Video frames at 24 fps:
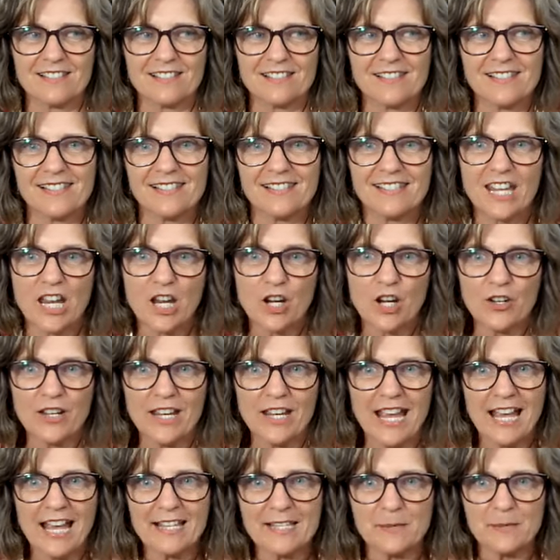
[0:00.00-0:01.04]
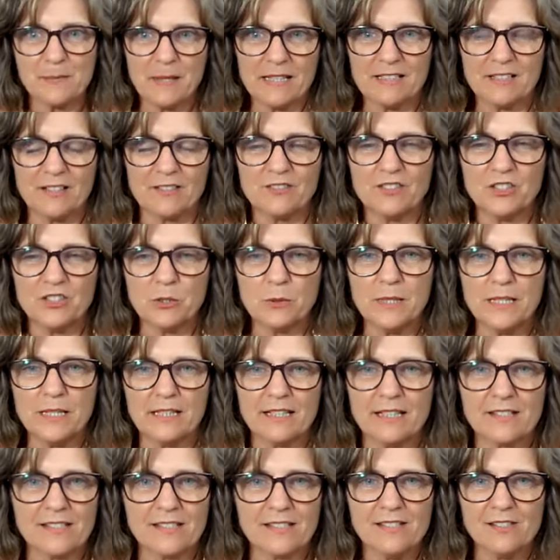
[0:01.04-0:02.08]
scary aspect of doing
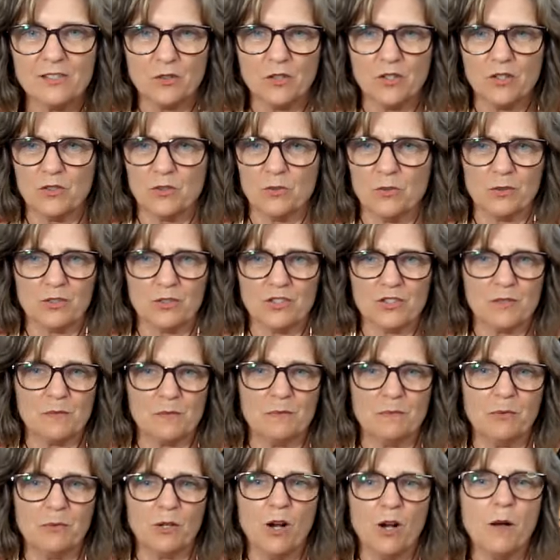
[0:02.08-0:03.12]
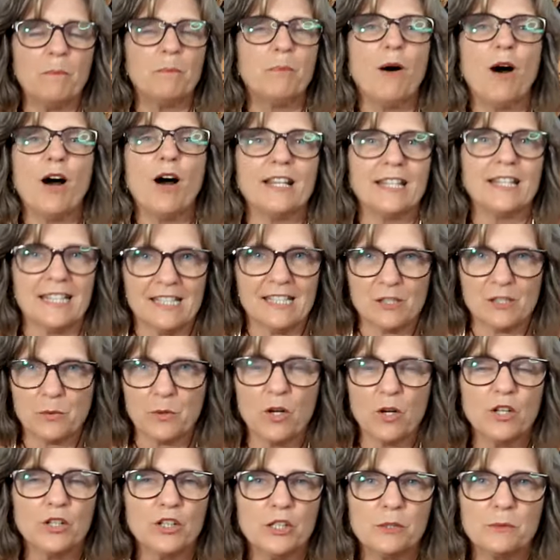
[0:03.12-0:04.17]
this. We're all bodies. We're
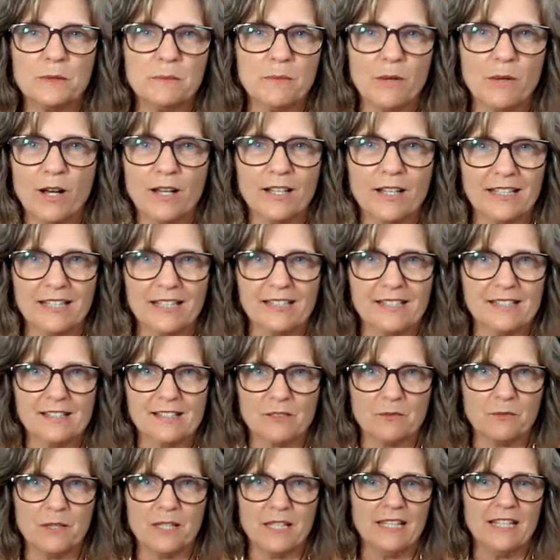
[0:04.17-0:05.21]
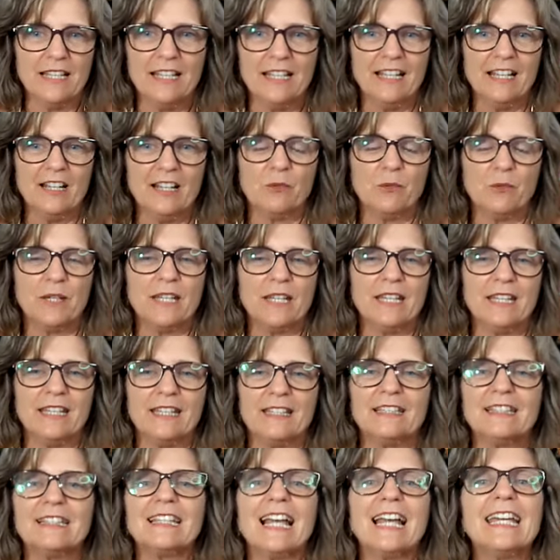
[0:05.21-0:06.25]
all human bodies, and we
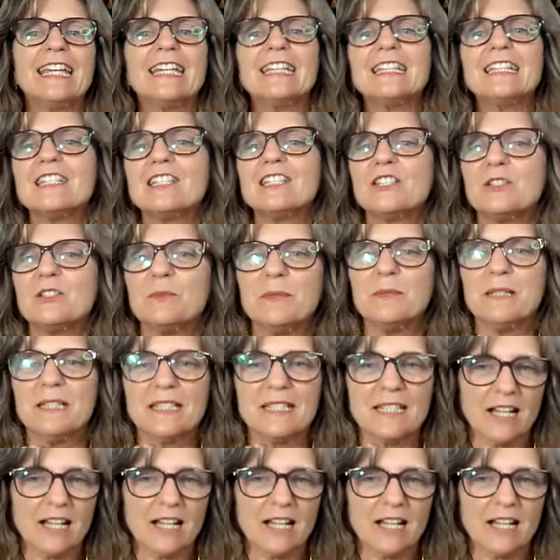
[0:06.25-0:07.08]
like to be